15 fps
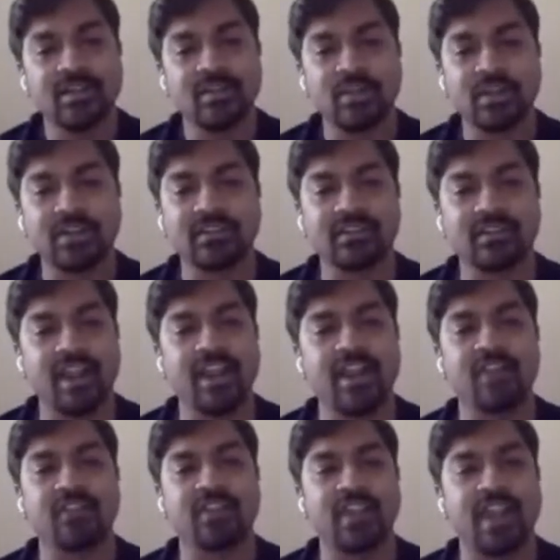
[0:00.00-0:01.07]
but right
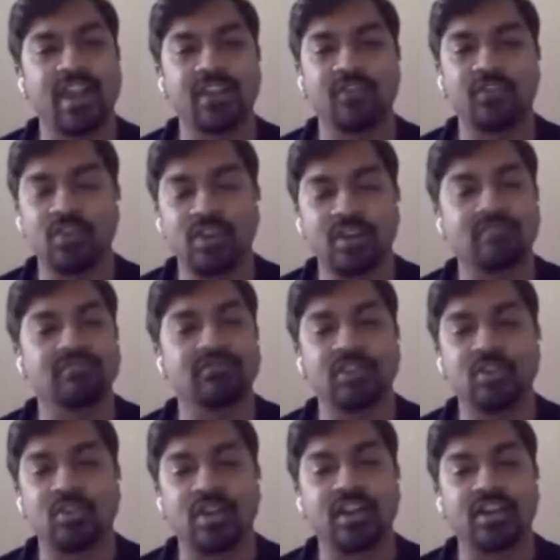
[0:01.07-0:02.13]
after that if you are
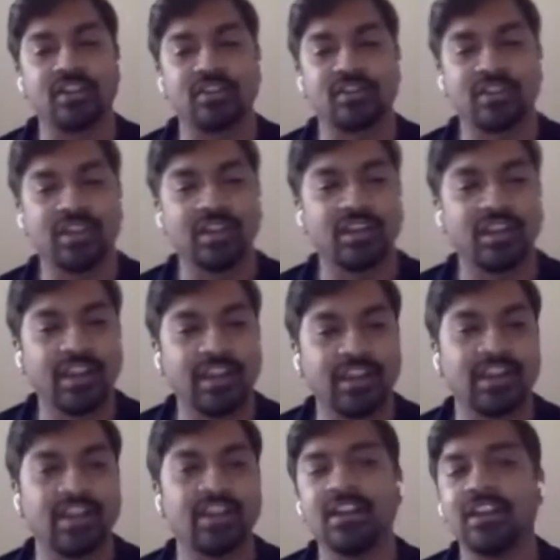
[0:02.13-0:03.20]
you know continuously
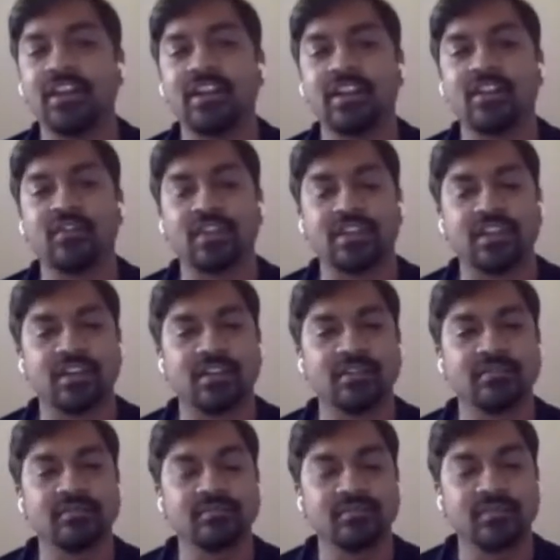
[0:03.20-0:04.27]
creating and deleting with the
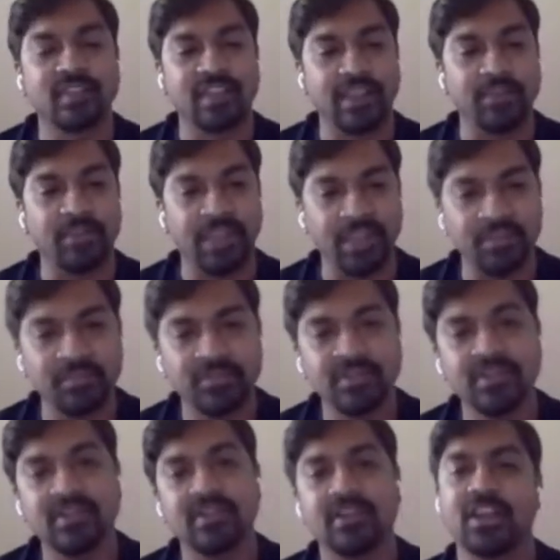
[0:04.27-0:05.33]
same name
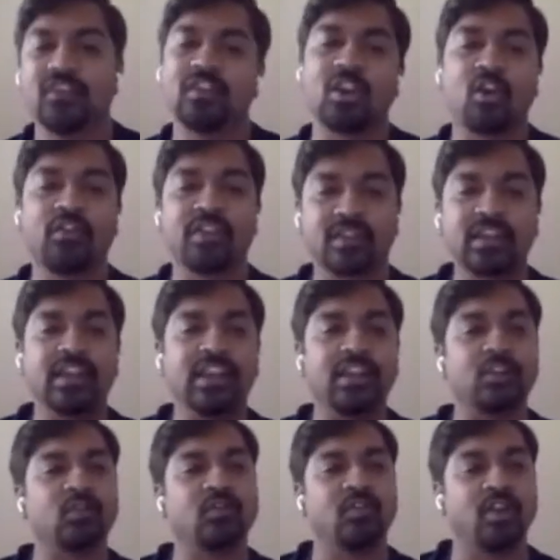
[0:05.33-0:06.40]
it will obviously
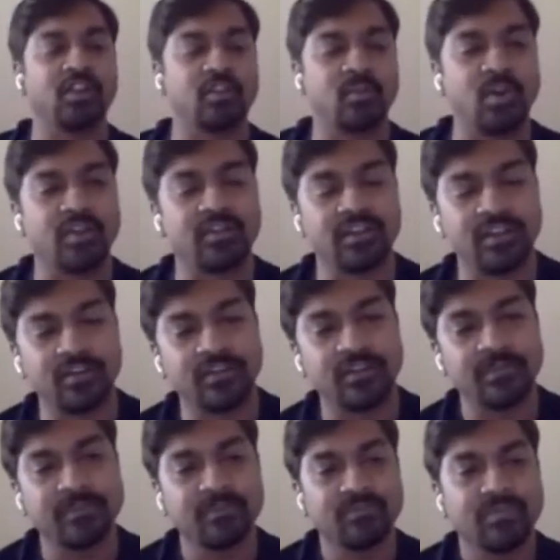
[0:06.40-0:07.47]
lead to false
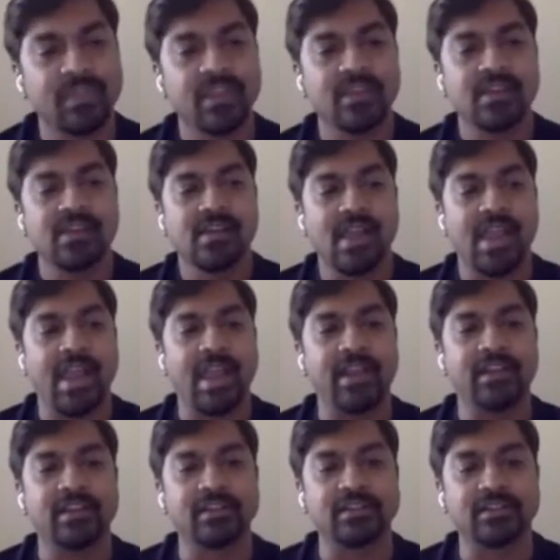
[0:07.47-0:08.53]
positives
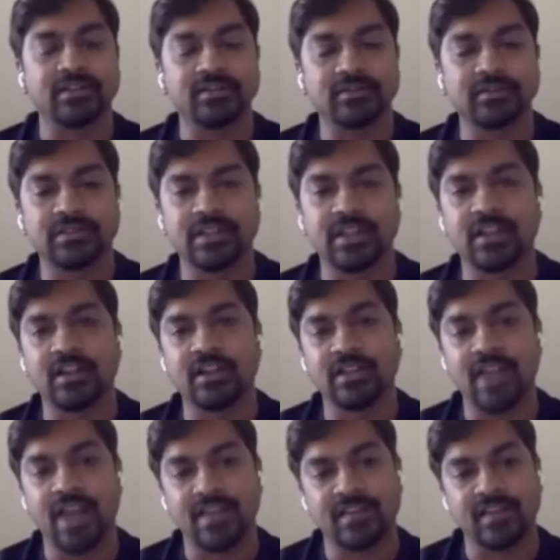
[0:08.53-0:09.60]
and uh, the
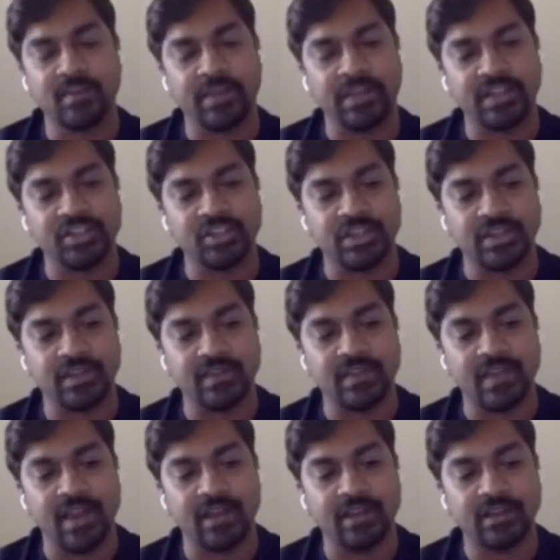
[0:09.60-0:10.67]
last limitation is
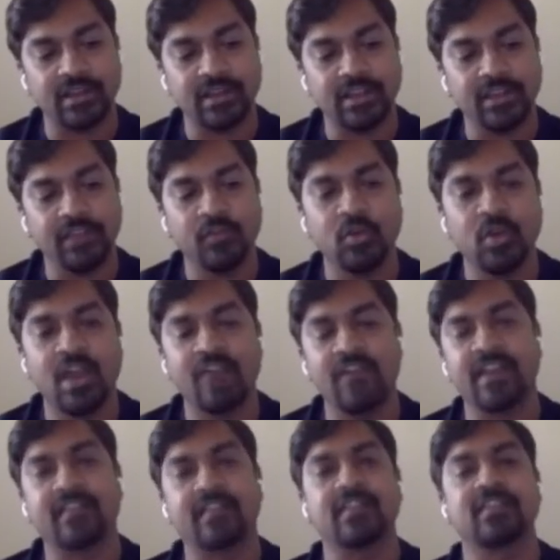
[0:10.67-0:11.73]
that if you have
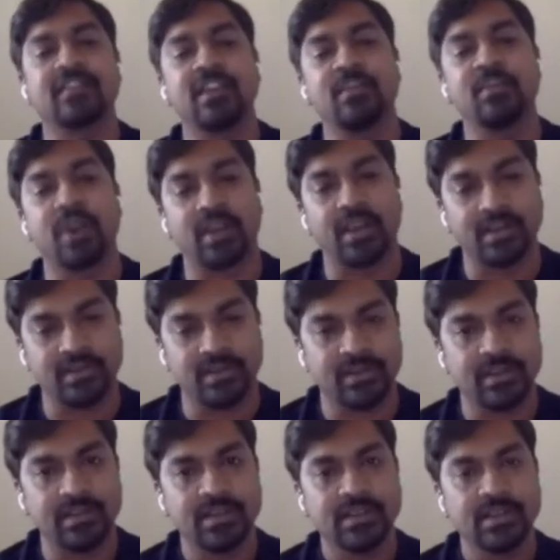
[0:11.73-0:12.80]
existing buckets
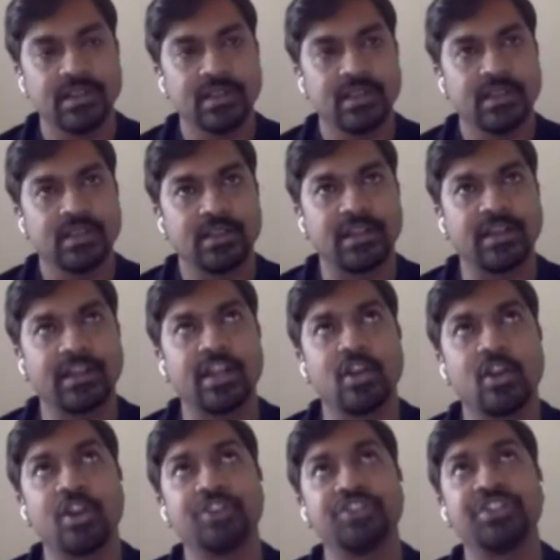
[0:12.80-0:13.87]
that are
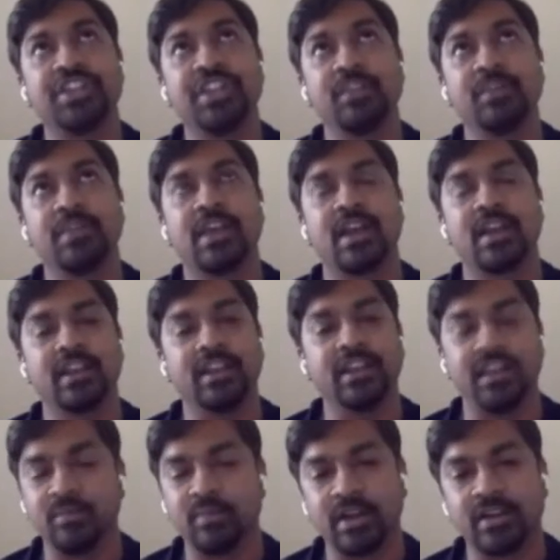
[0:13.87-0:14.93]
not gdpr
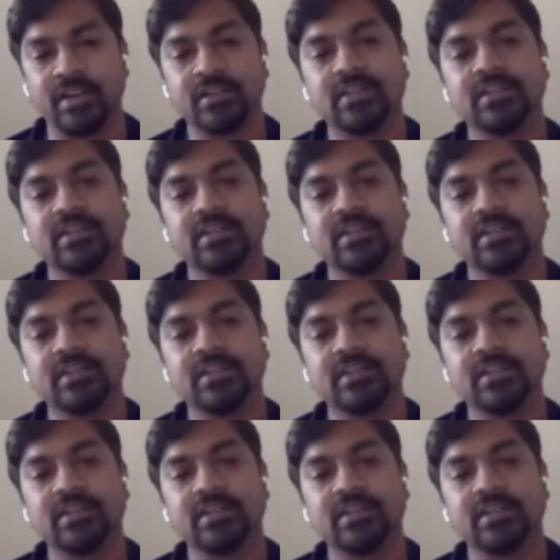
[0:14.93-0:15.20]
enabled